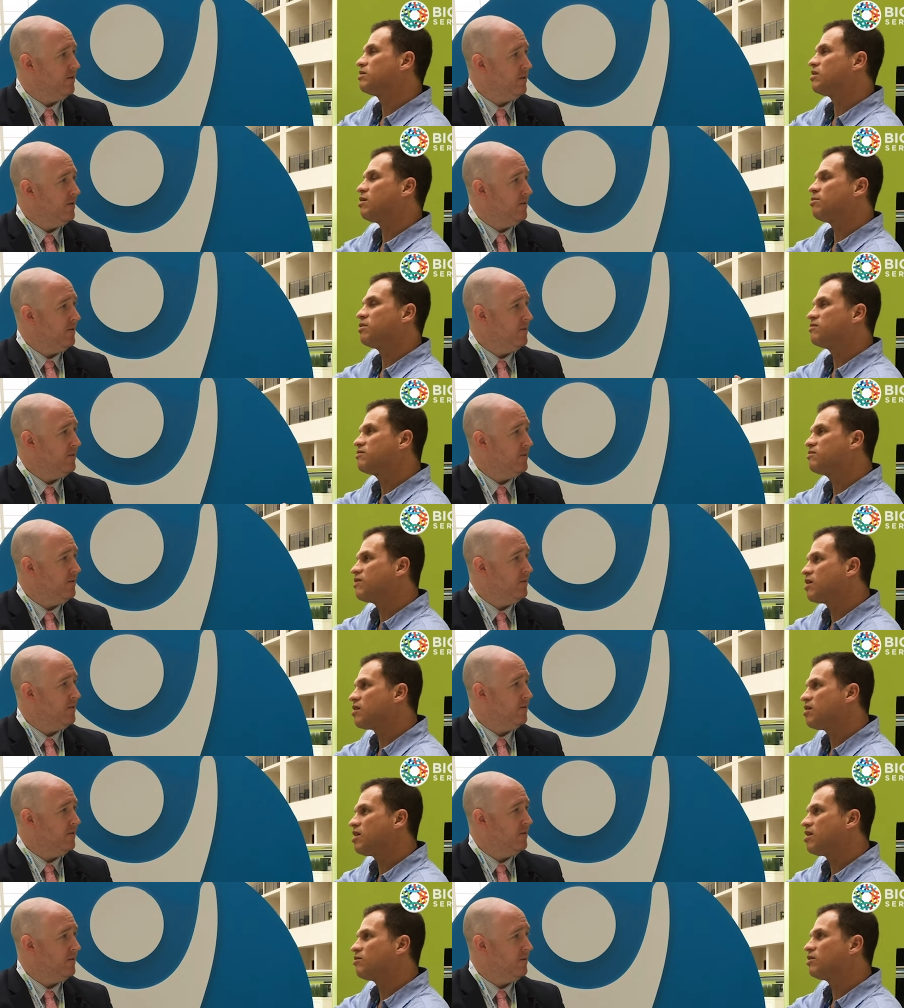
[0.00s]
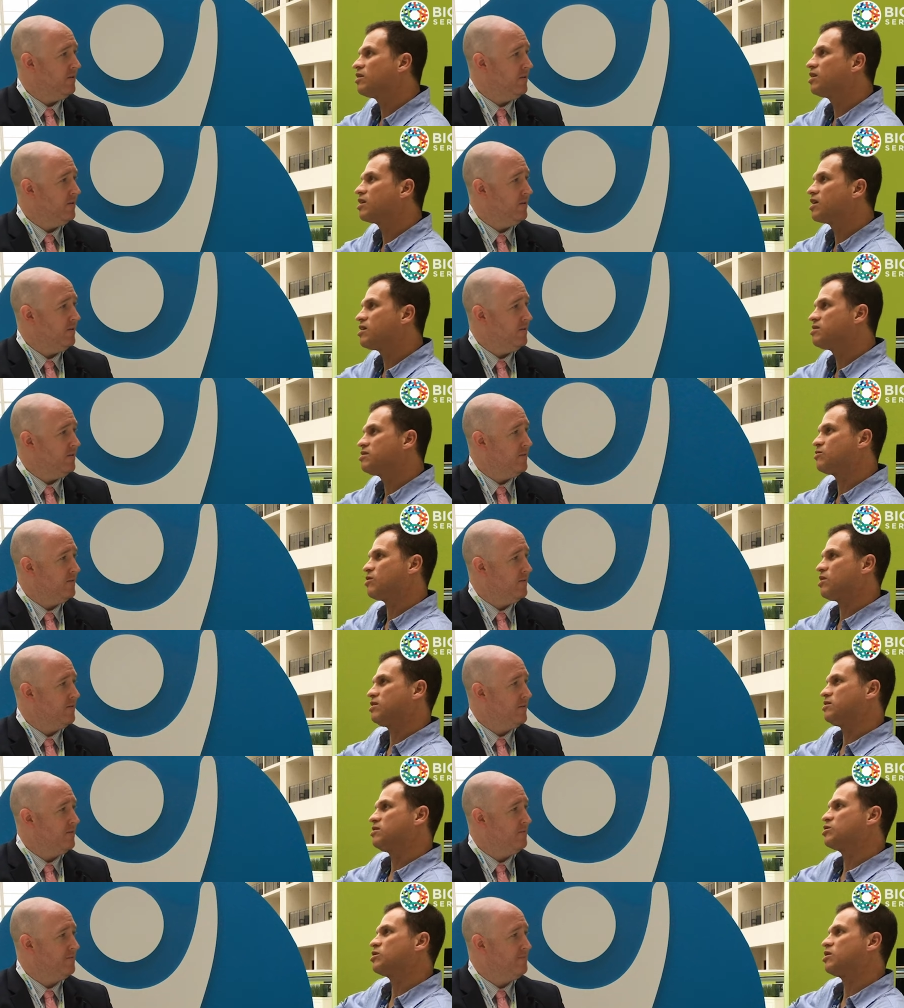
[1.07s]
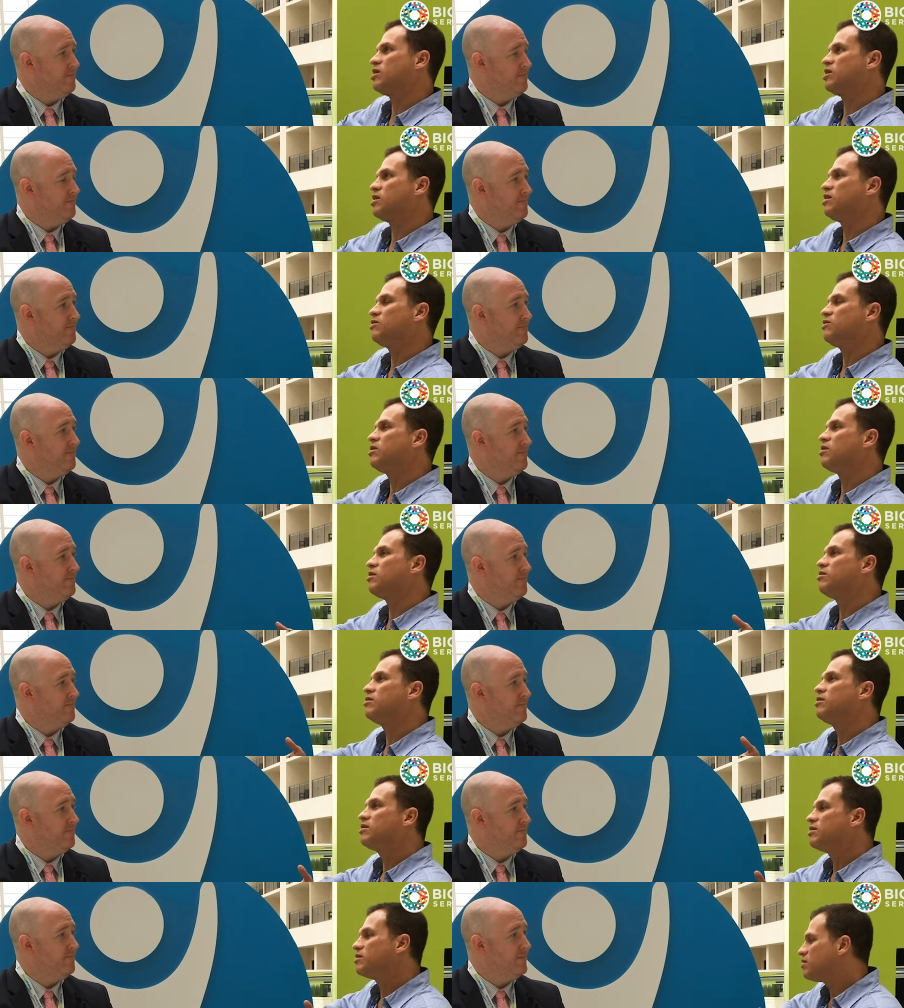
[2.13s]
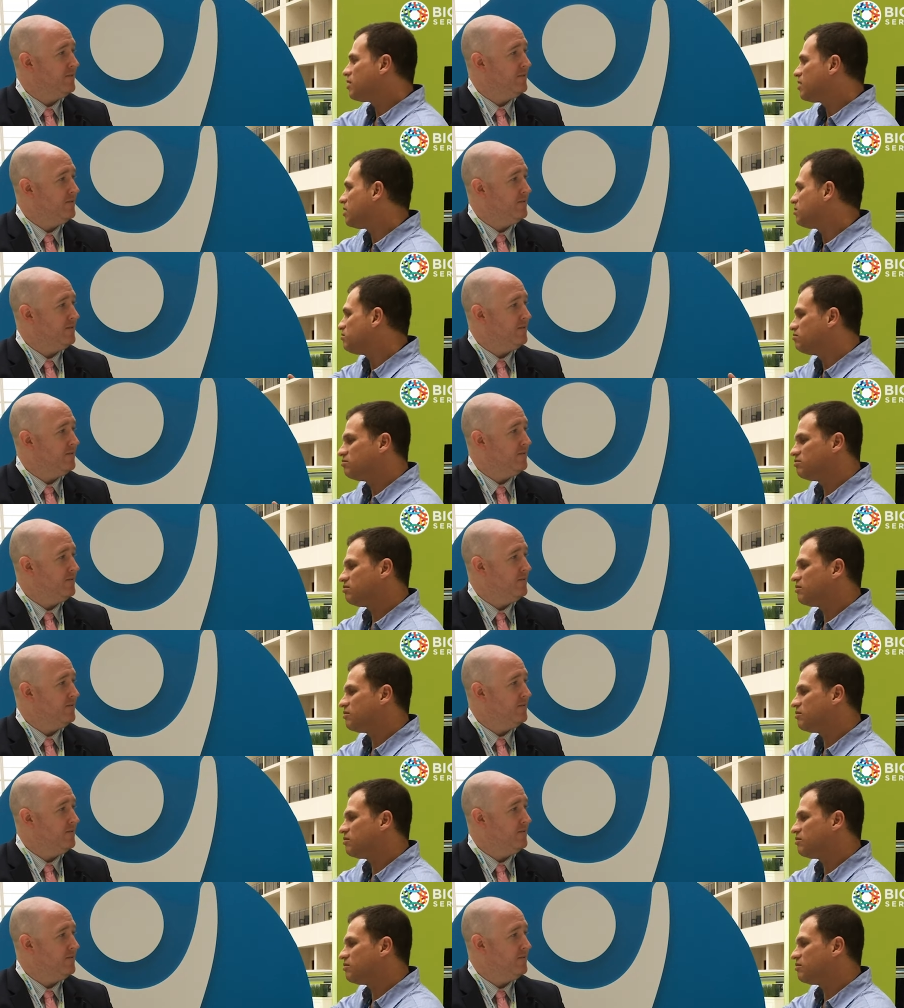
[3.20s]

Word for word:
Speaker 1: lobbied very heavily against right to try, even though um,